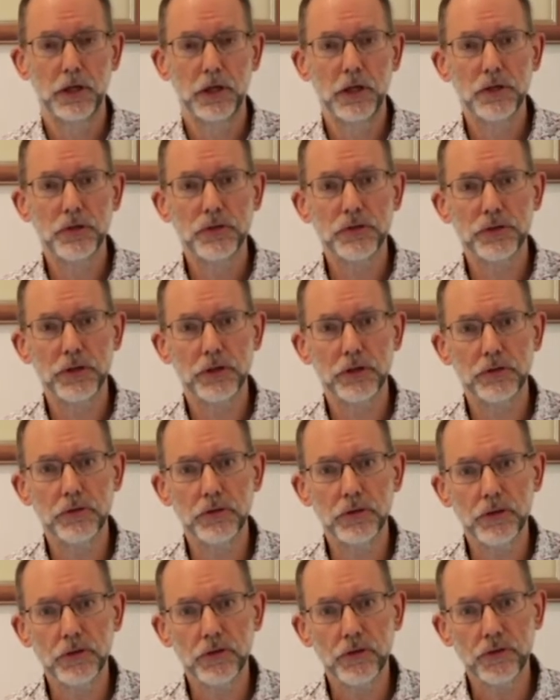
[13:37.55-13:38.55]
So
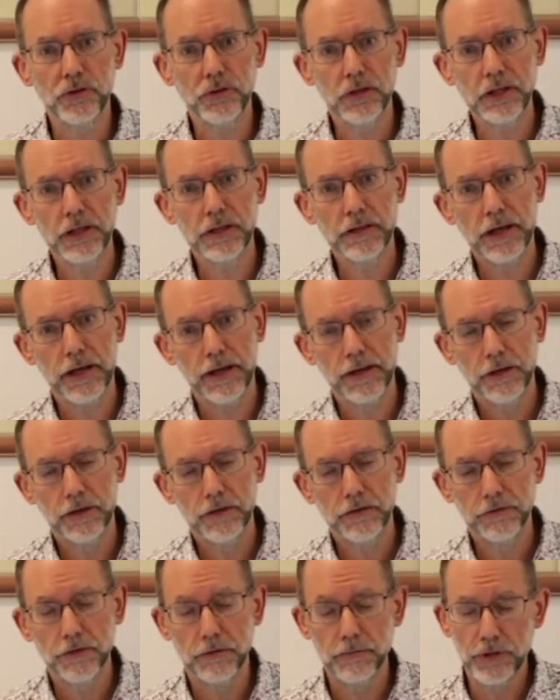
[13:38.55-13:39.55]
you can see that
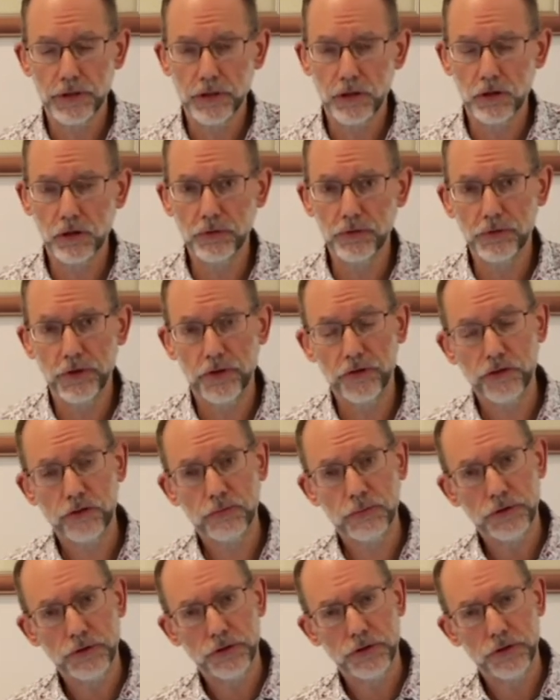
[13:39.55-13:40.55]
from the Old
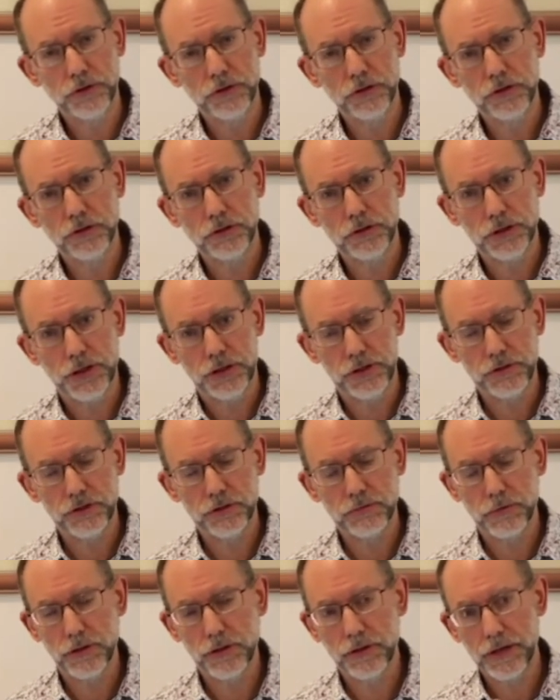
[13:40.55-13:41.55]
Testament to the New
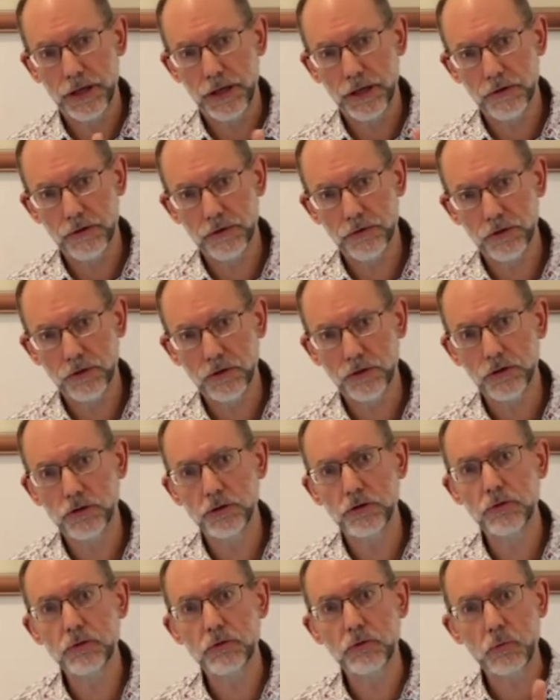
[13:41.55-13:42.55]
Testament, there is a
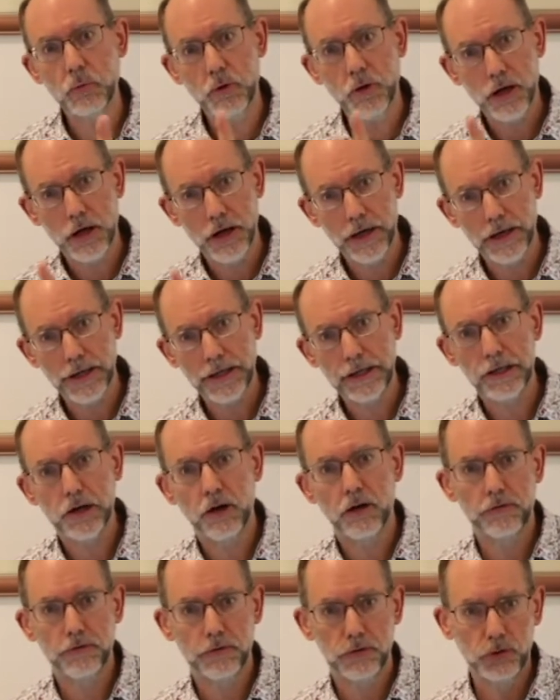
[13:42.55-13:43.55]
new way
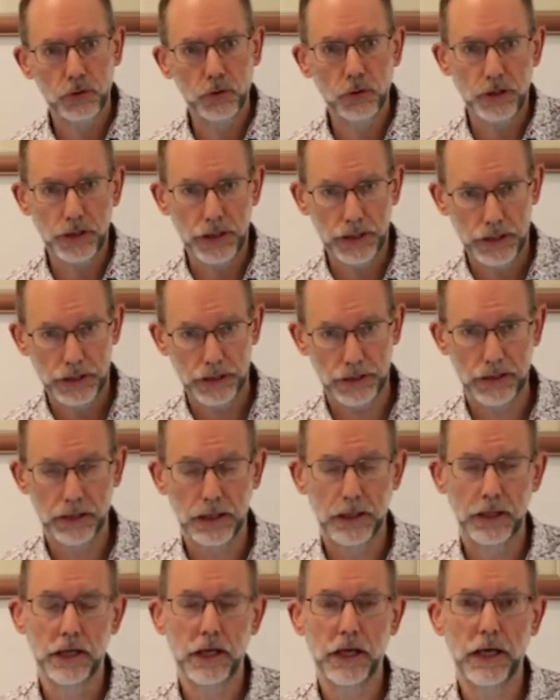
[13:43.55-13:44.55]
of looking
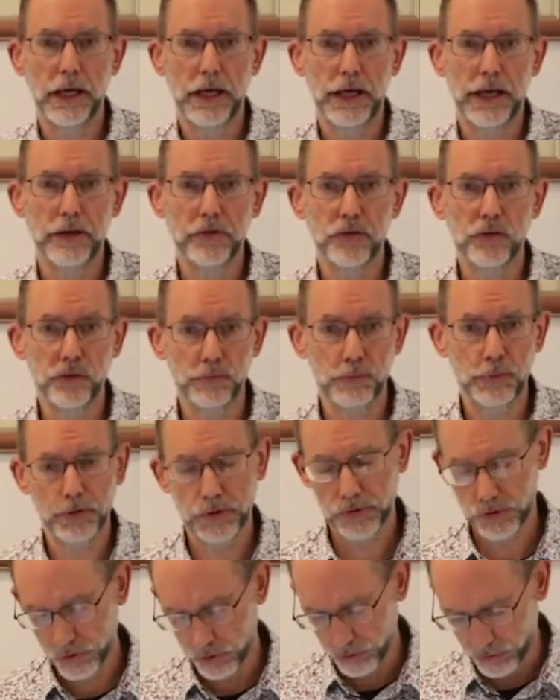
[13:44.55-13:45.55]
at
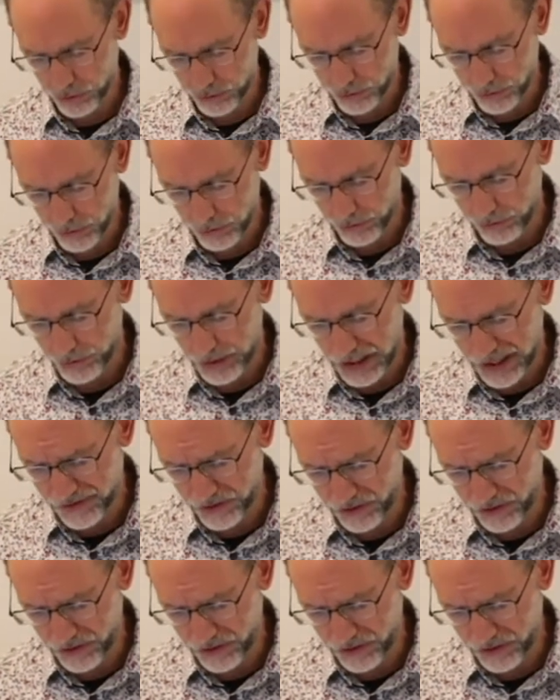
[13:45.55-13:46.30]
spiritual truth and having